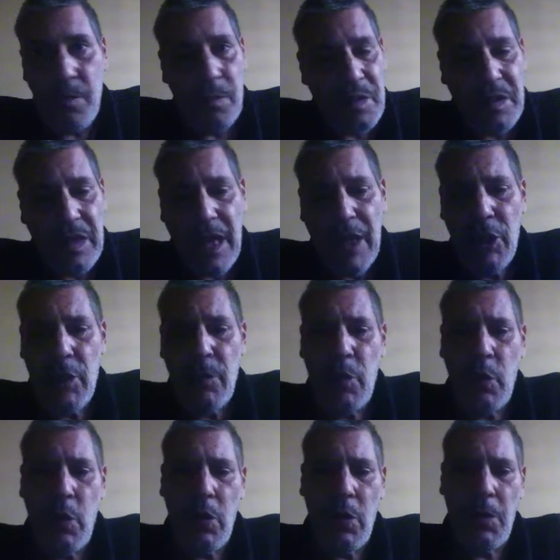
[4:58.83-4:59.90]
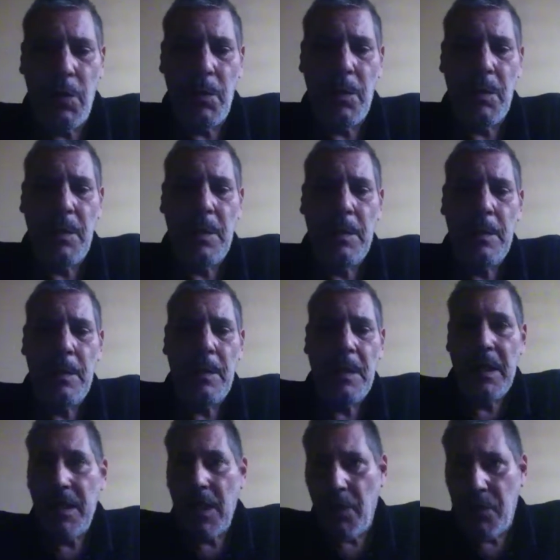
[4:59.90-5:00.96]
Say no more.
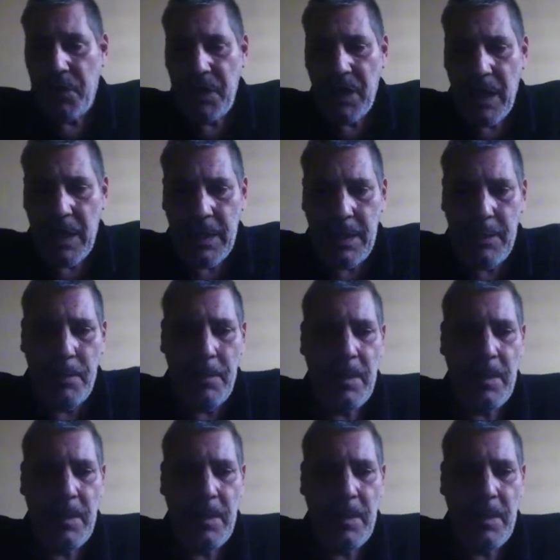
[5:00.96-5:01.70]
Enough said.